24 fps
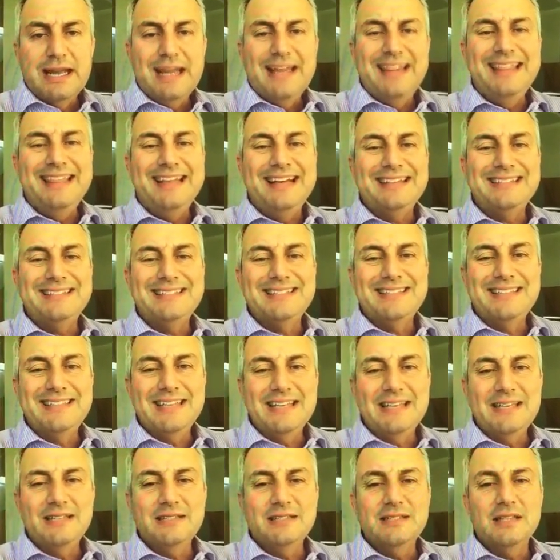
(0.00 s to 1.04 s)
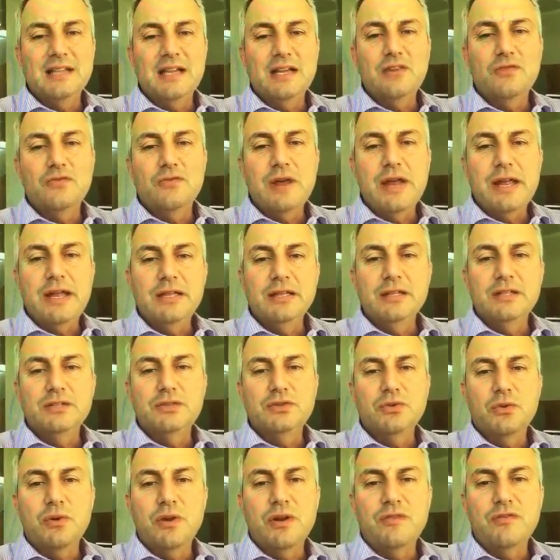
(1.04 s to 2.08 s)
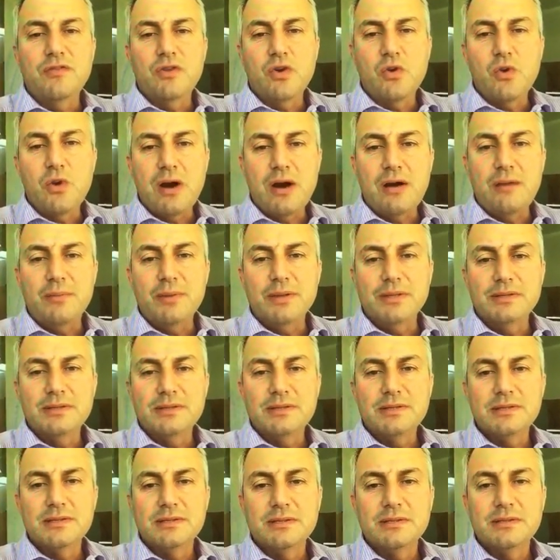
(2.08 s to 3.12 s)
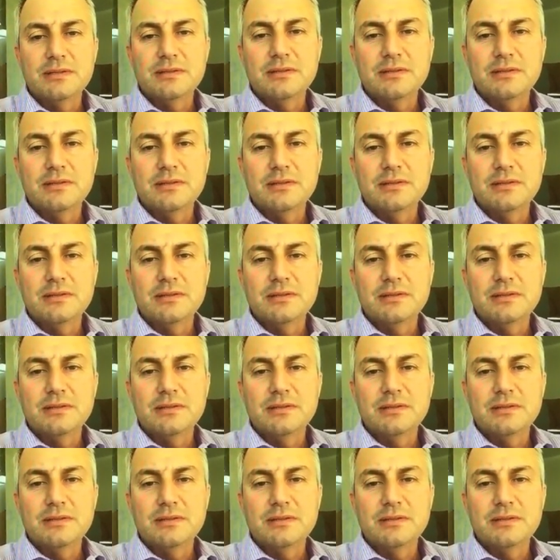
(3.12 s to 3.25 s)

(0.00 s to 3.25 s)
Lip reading: and that's things like regulatory requirements.